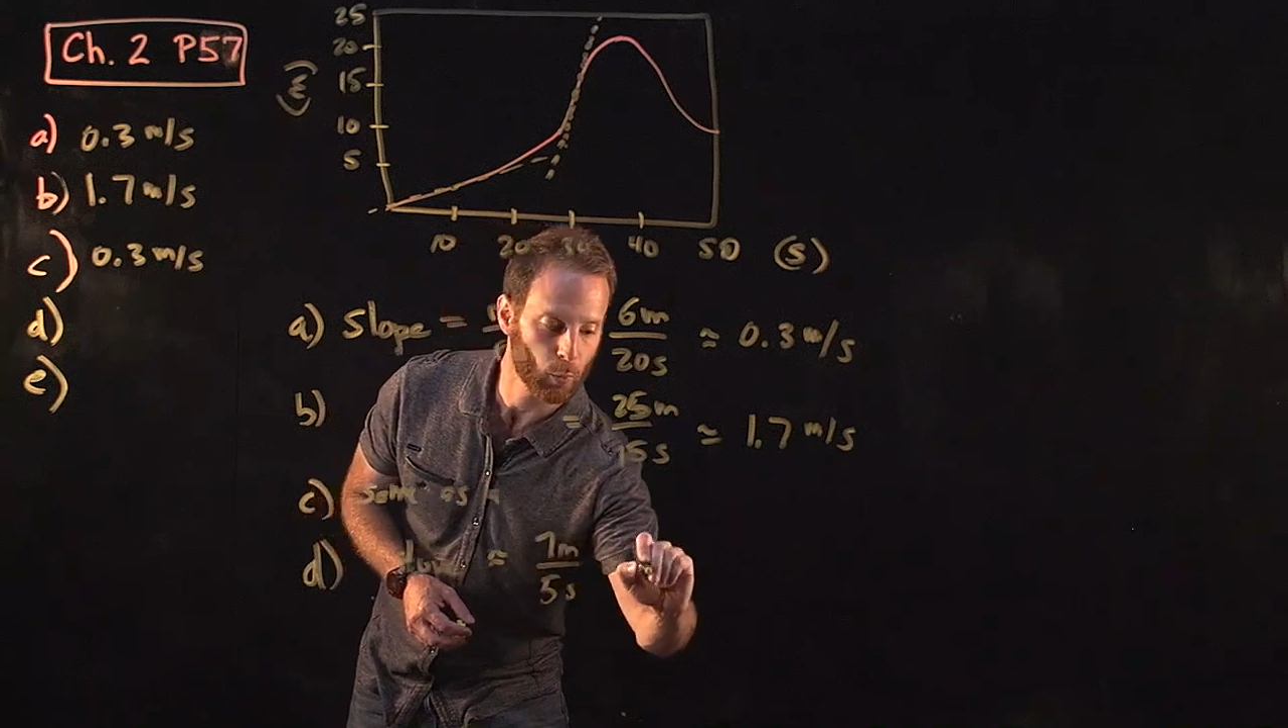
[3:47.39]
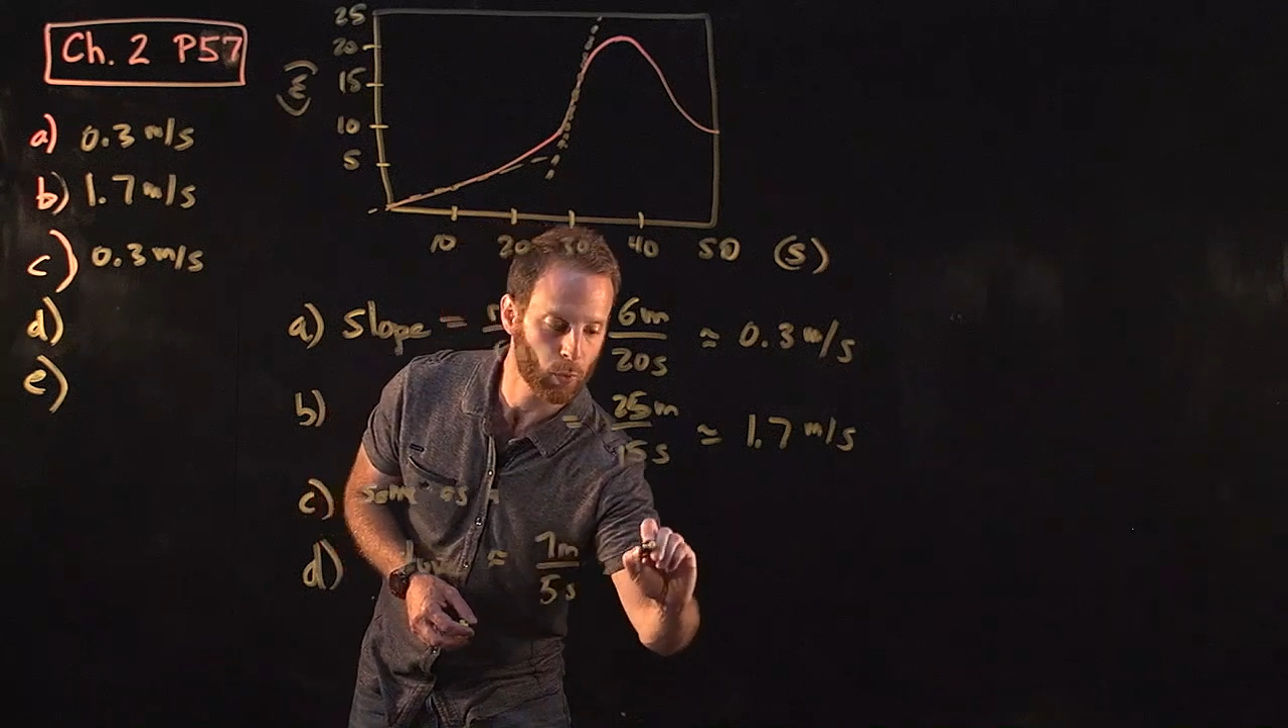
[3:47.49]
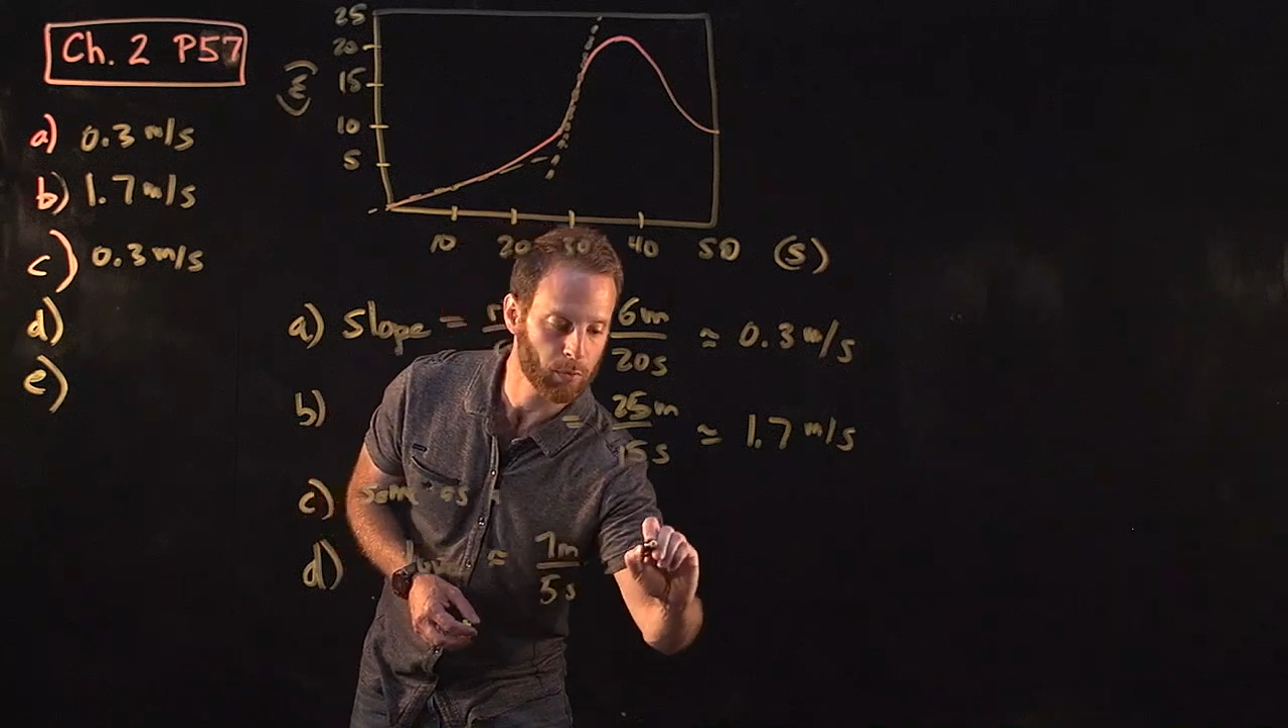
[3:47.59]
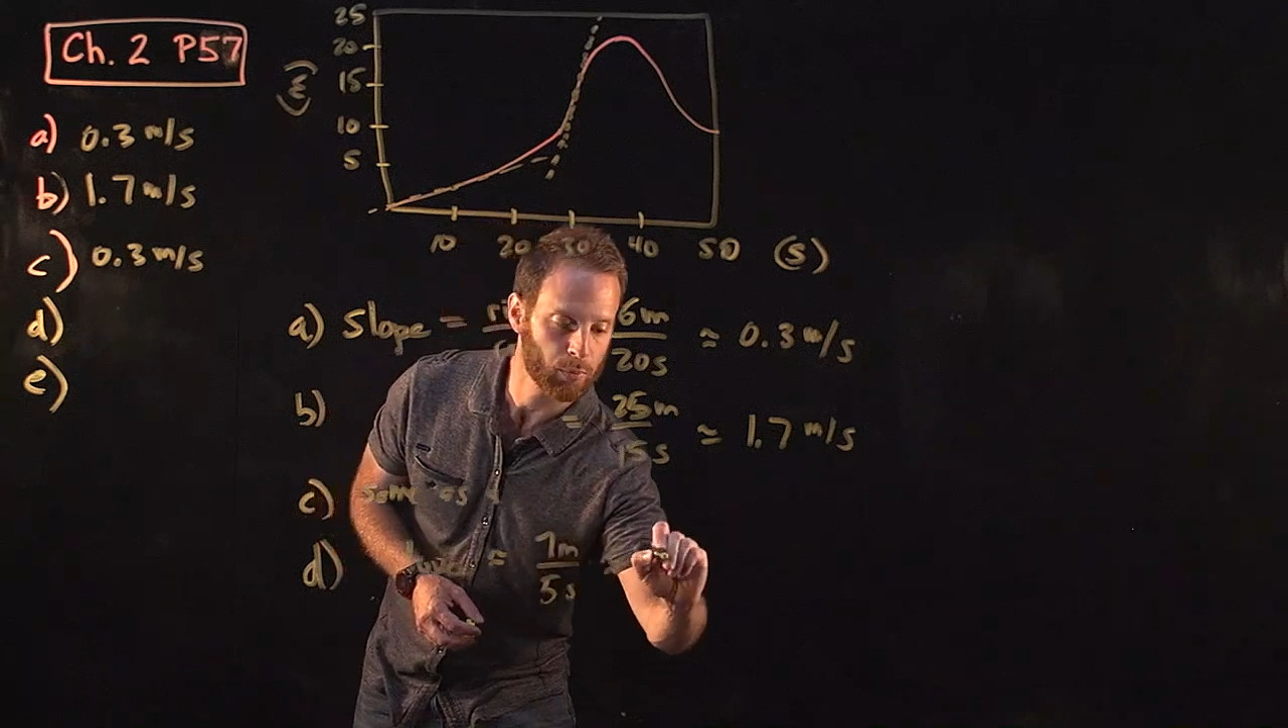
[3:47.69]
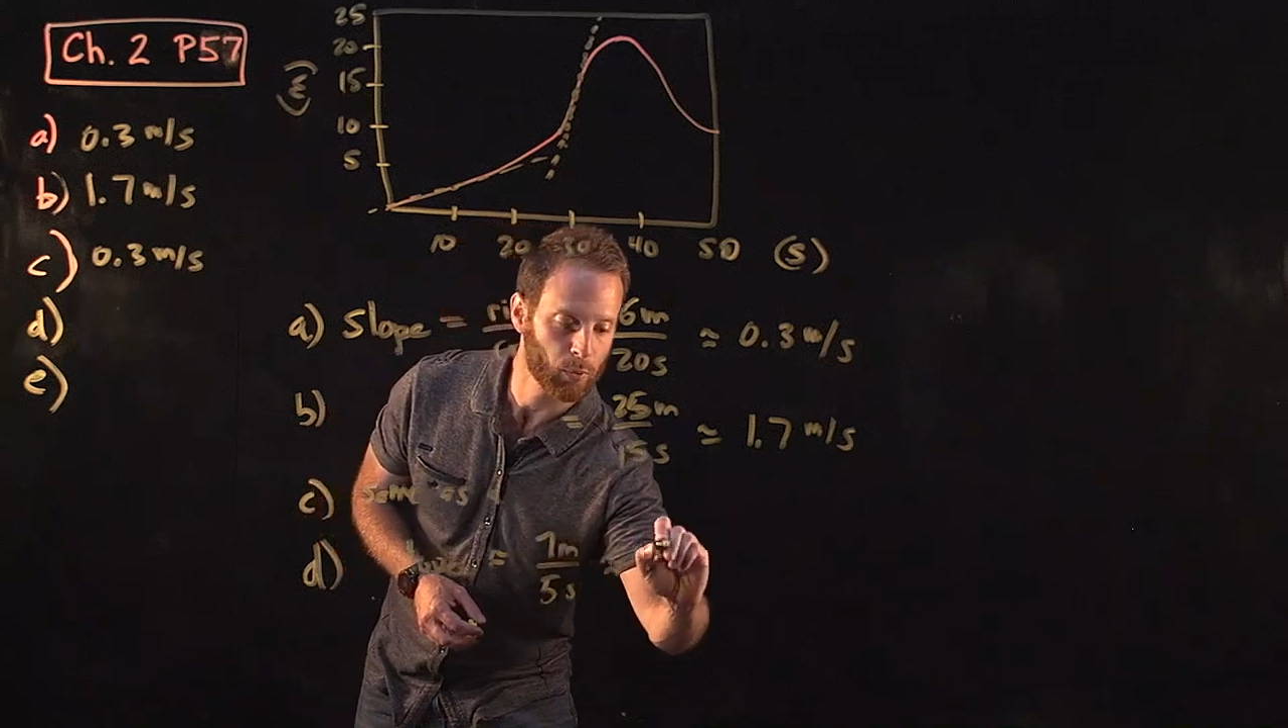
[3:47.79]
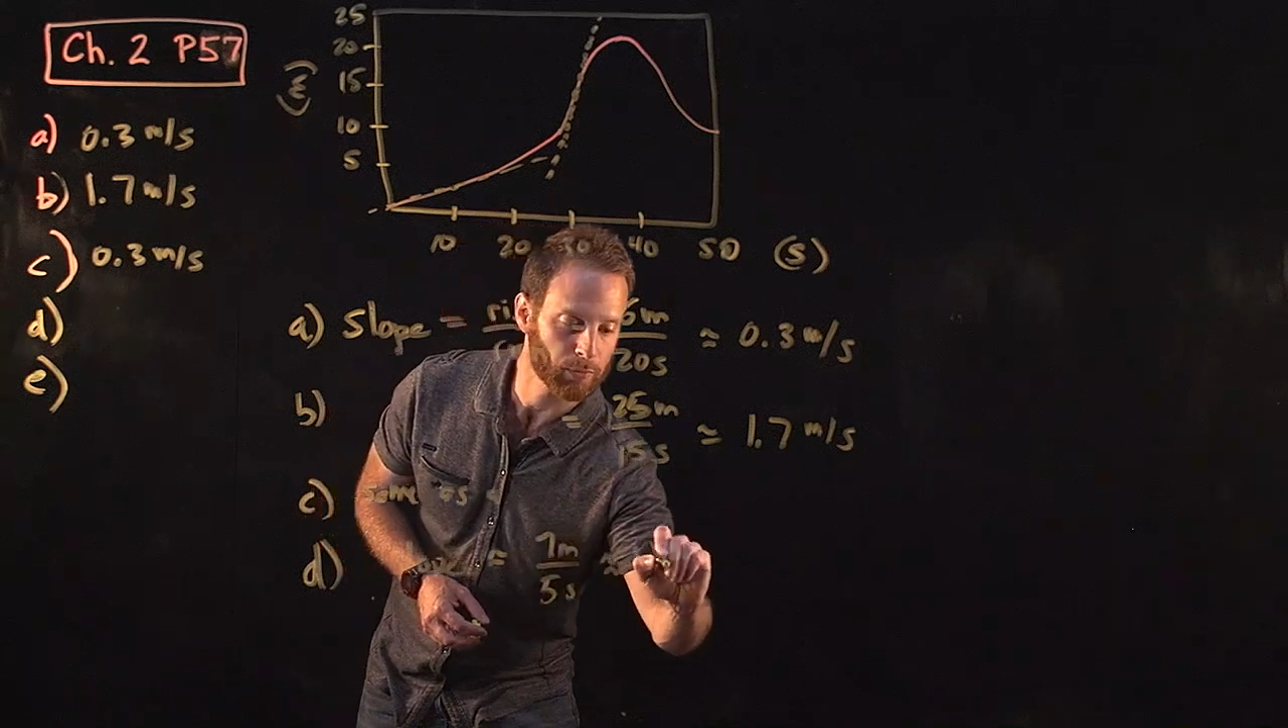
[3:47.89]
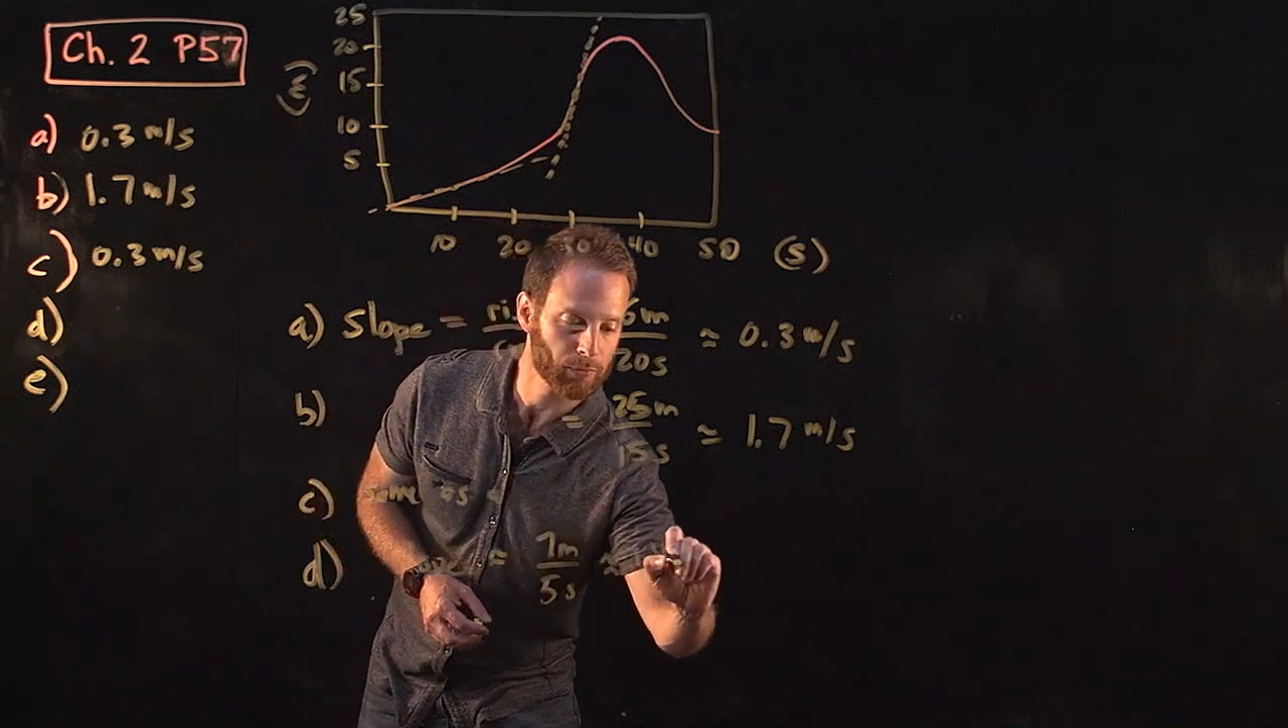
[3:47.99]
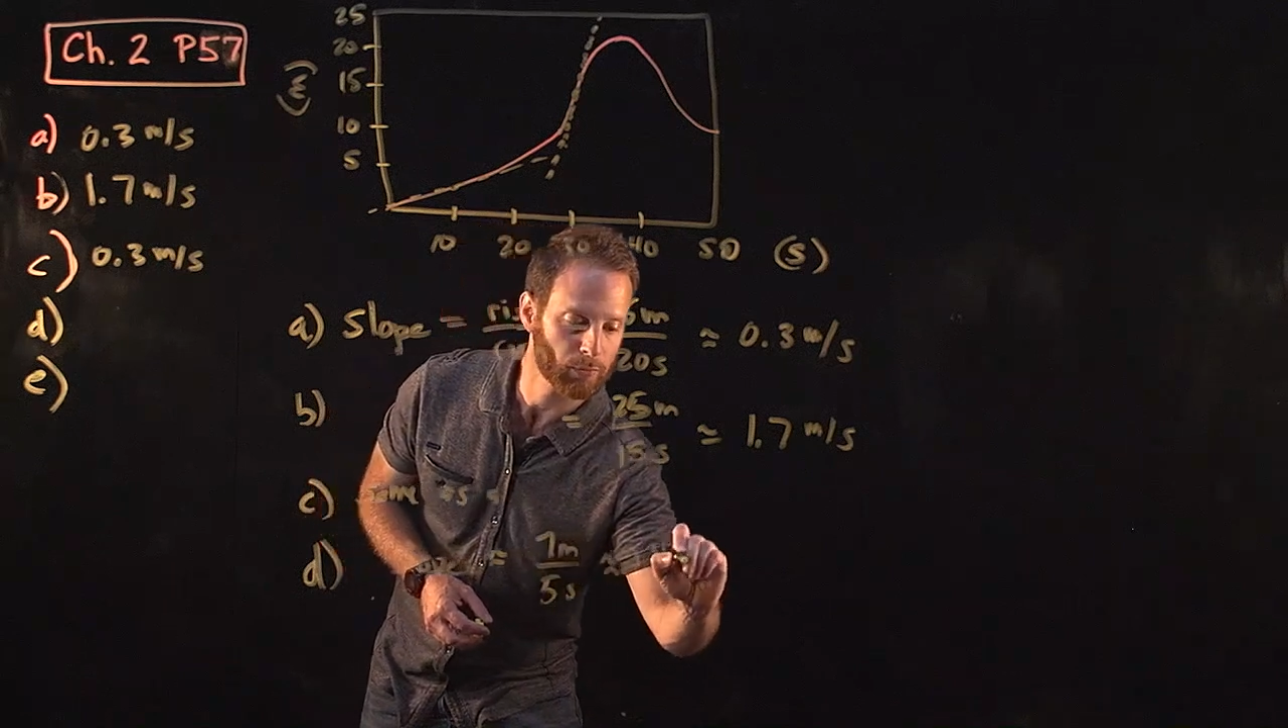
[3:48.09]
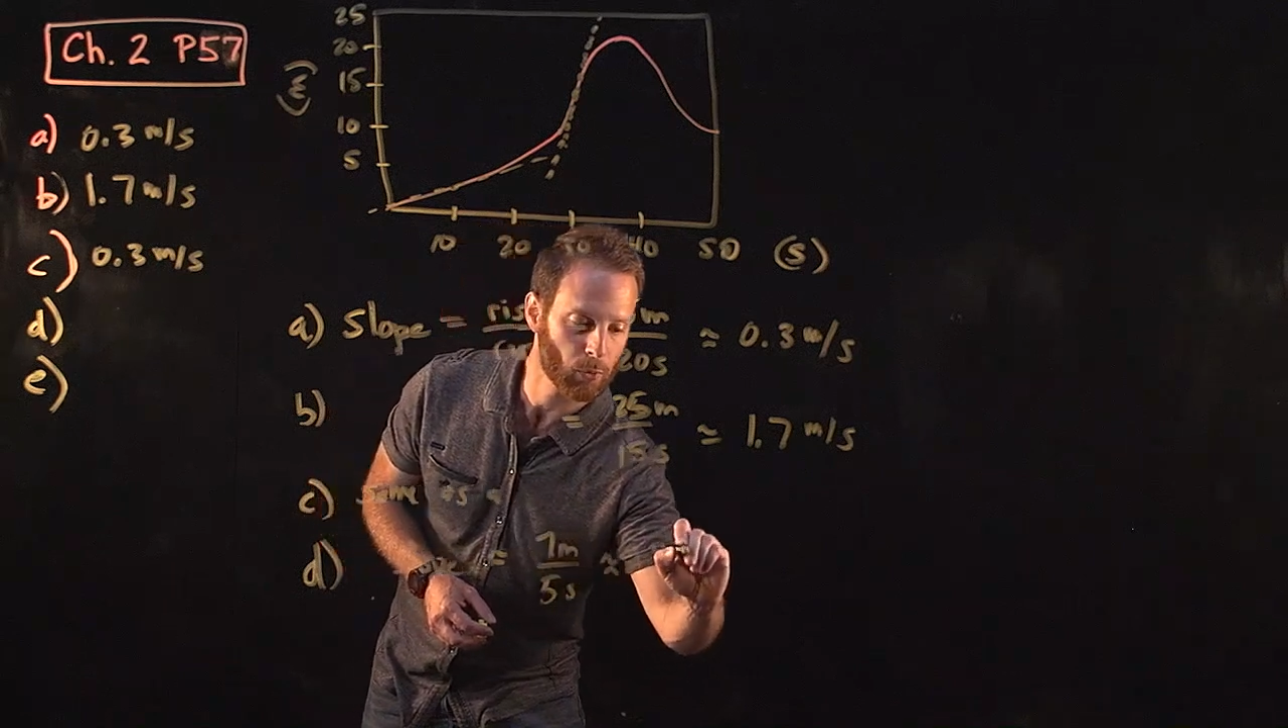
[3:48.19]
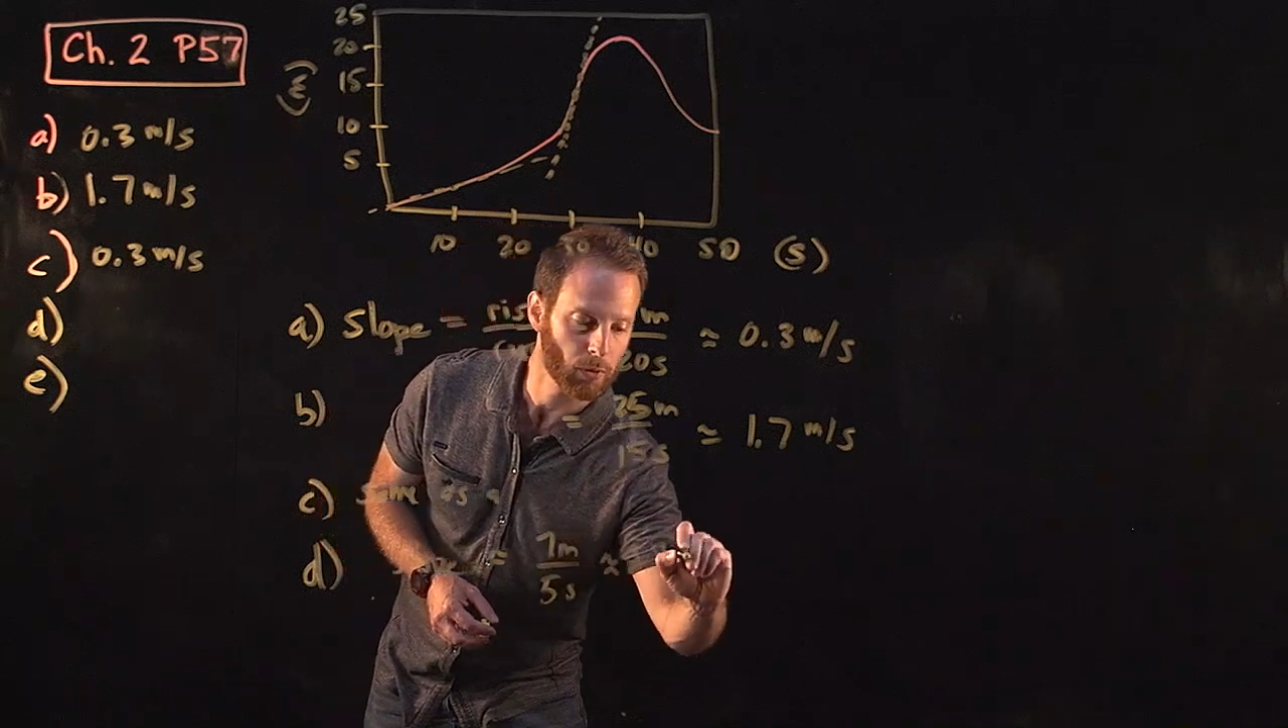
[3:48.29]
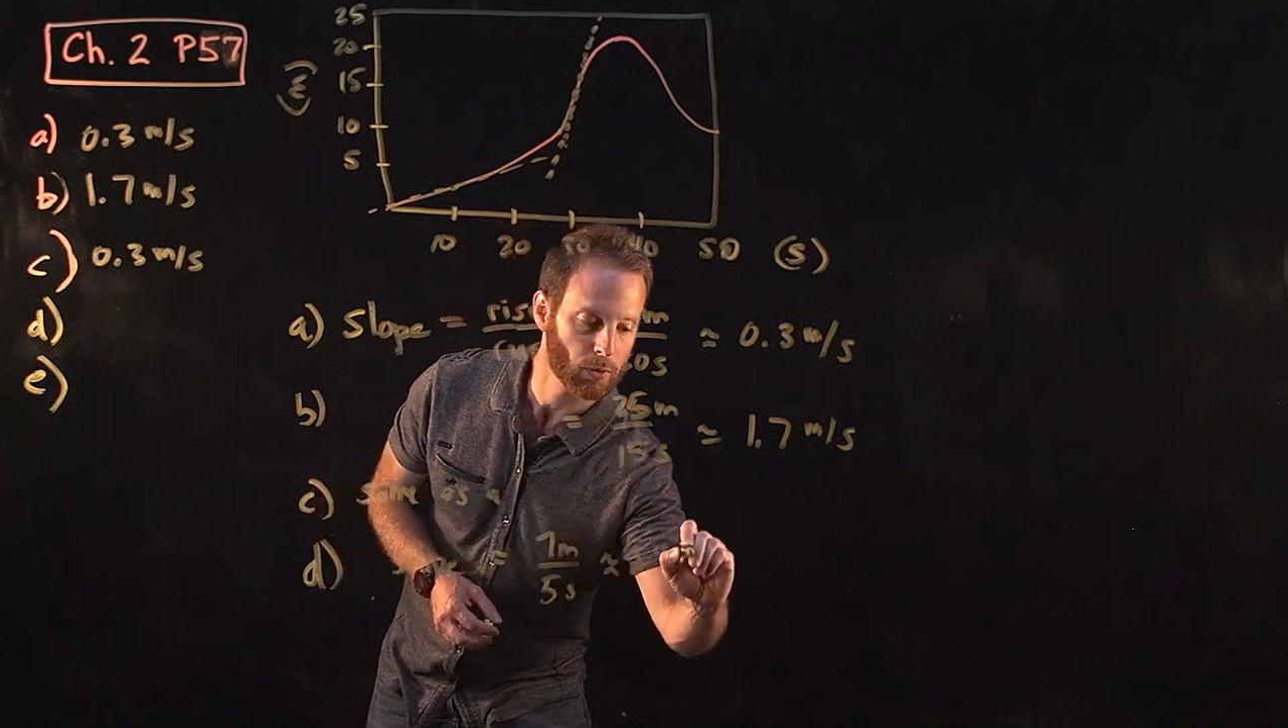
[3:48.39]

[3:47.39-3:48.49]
1.4